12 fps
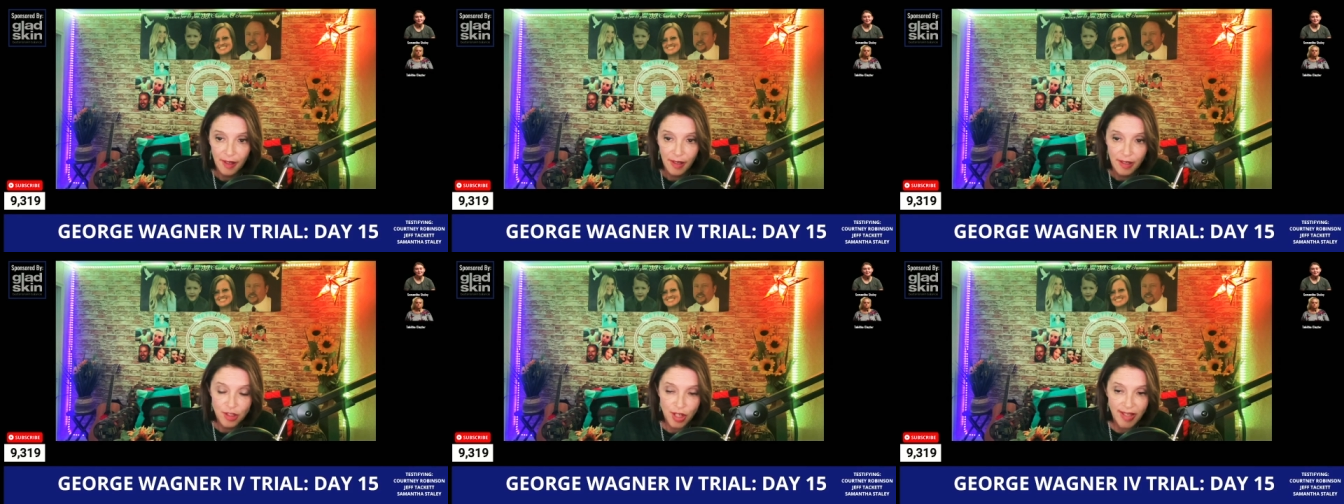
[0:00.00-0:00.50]

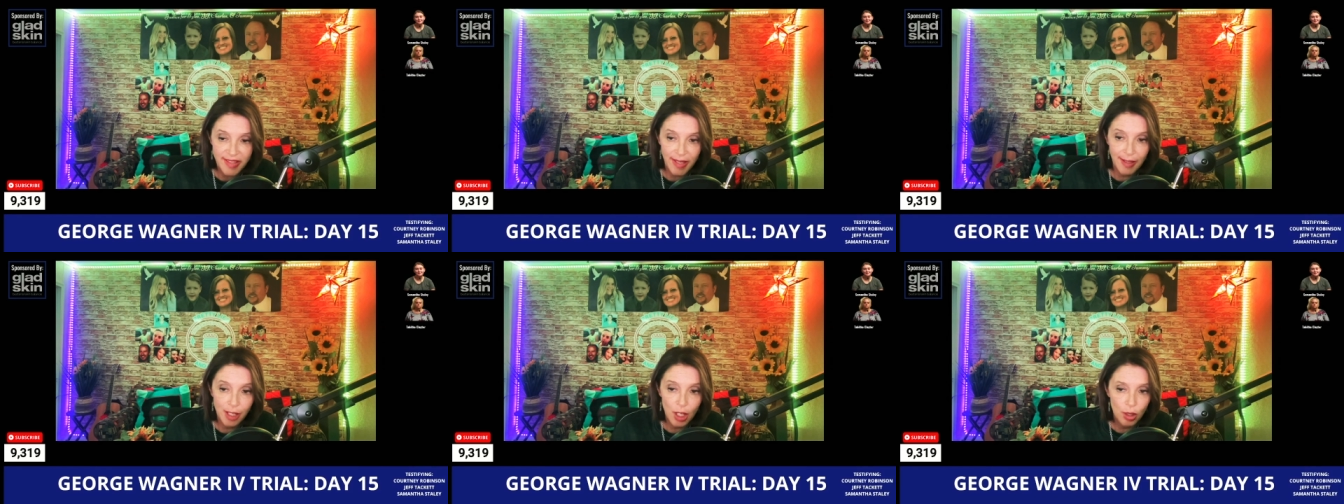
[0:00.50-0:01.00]
Jake said,
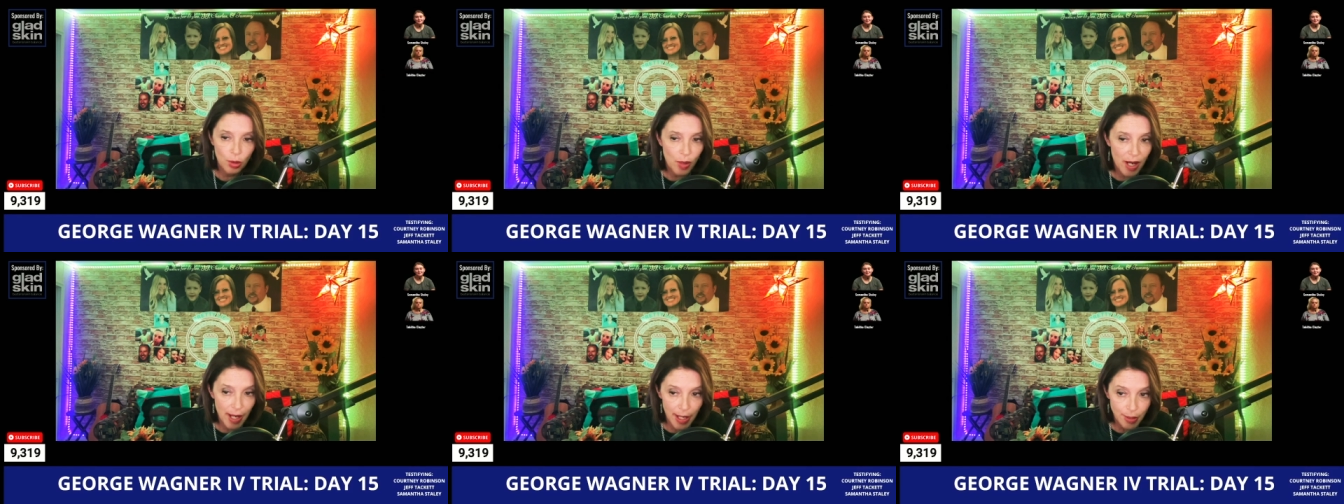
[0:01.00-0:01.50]
No,
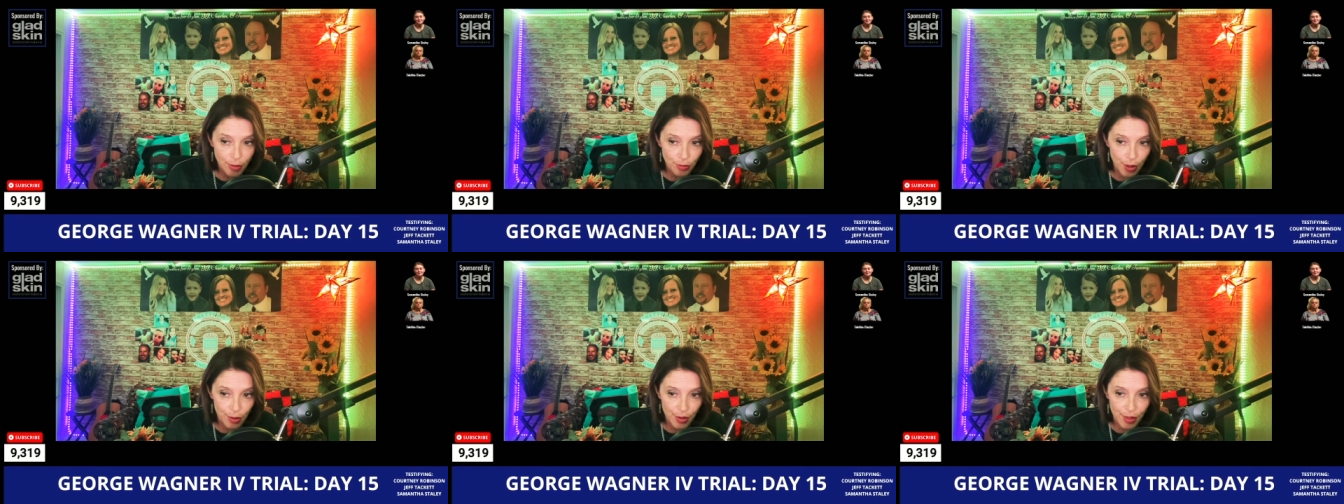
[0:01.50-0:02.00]
why? I don't
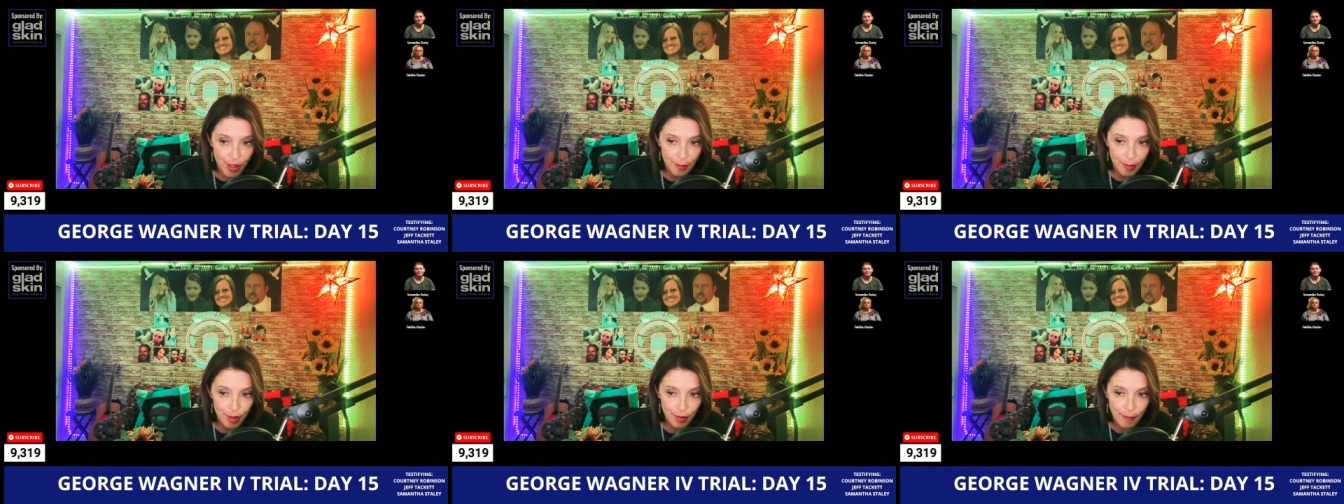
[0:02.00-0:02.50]
know her
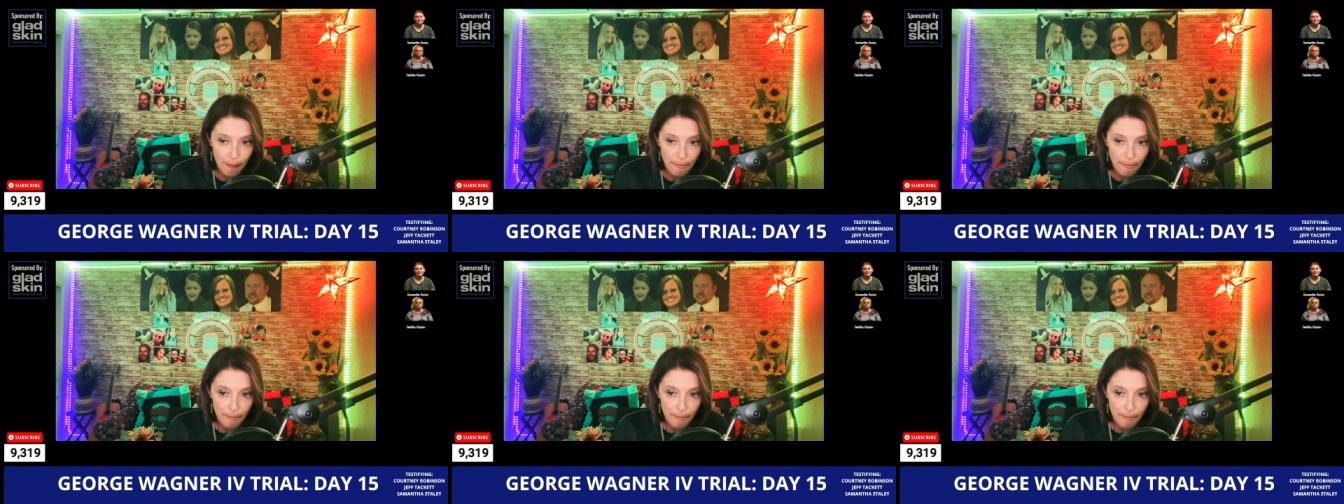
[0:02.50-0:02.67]
number.